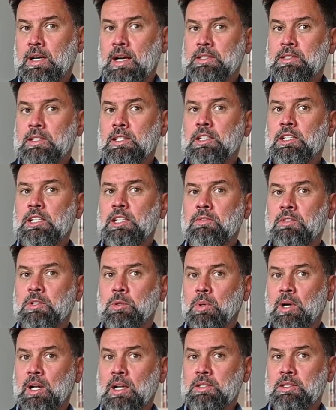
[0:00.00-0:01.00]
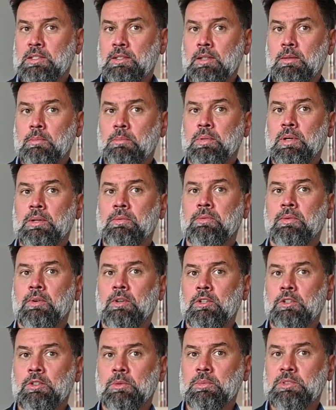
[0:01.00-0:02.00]
as individuals
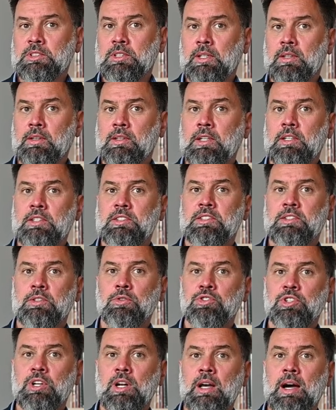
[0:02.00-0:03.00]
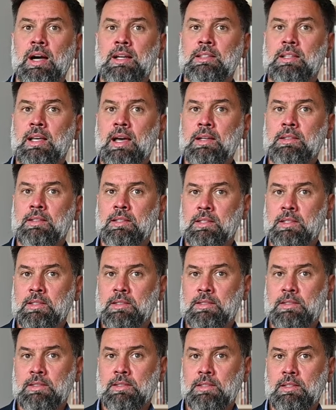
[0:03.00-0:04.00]
performs their social
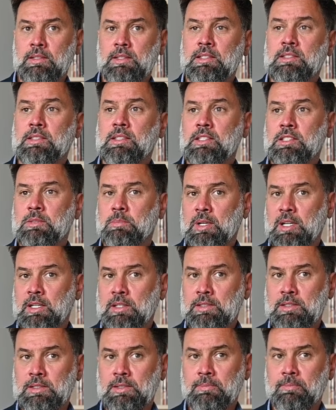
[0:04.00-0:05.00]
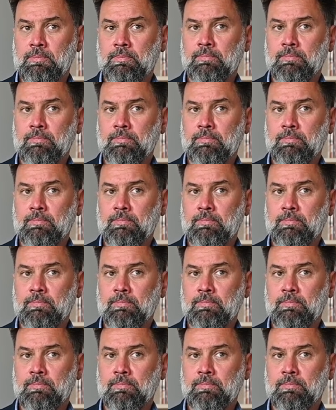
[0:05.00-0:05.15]
identities in the city space.